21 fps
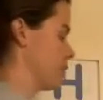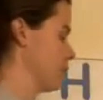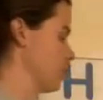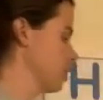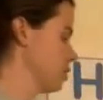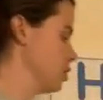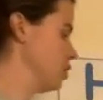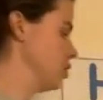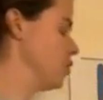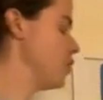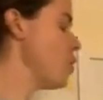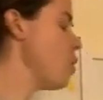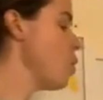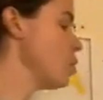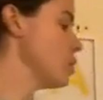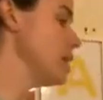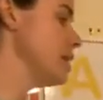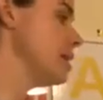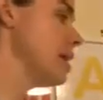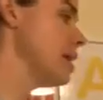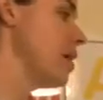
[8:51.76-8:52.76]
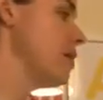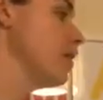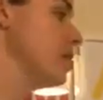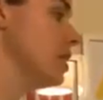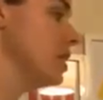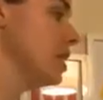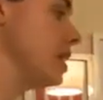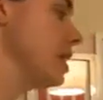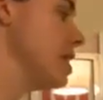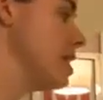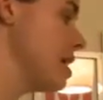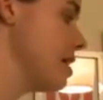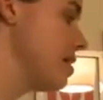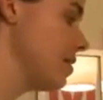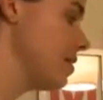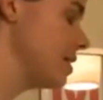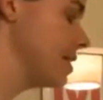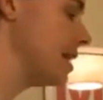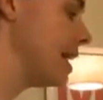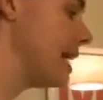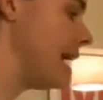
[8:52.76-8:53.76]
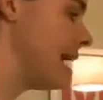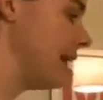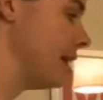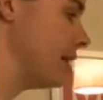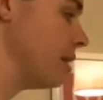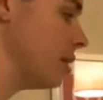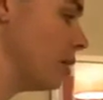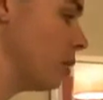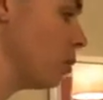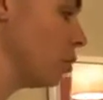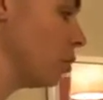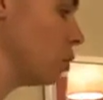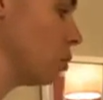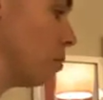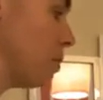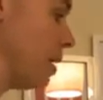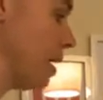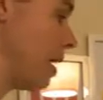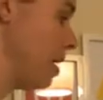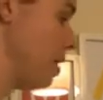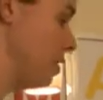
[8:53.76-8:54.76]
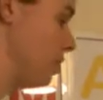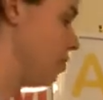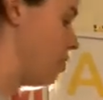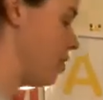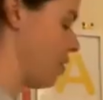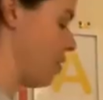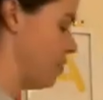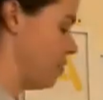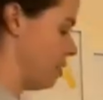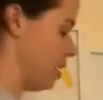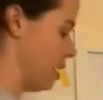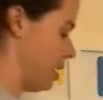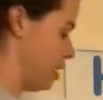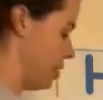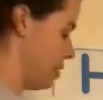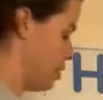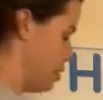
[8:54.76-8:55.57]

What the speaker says: So 47 to the nearest 10 would be 50.